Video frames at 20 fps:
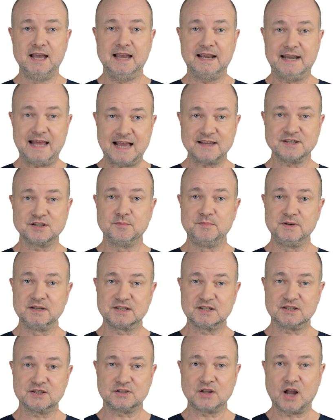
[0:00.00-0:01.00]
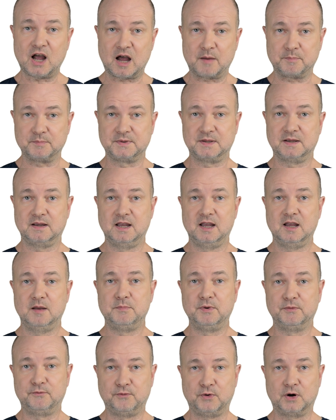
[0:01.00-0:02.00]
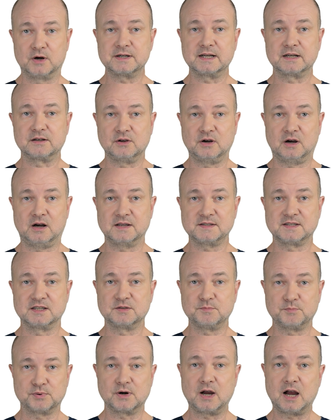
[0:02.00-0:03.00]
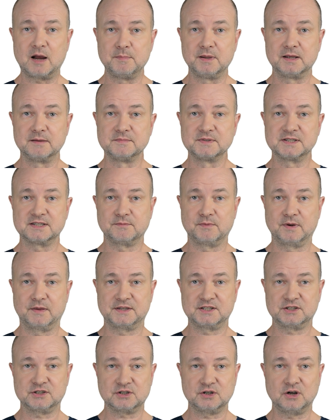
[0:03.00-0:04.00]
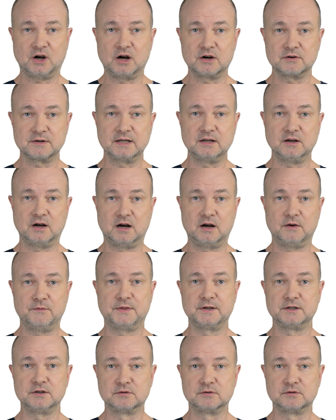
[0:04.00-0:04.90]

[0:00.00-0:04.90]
It has to be stopped before it causes problems with scarring of the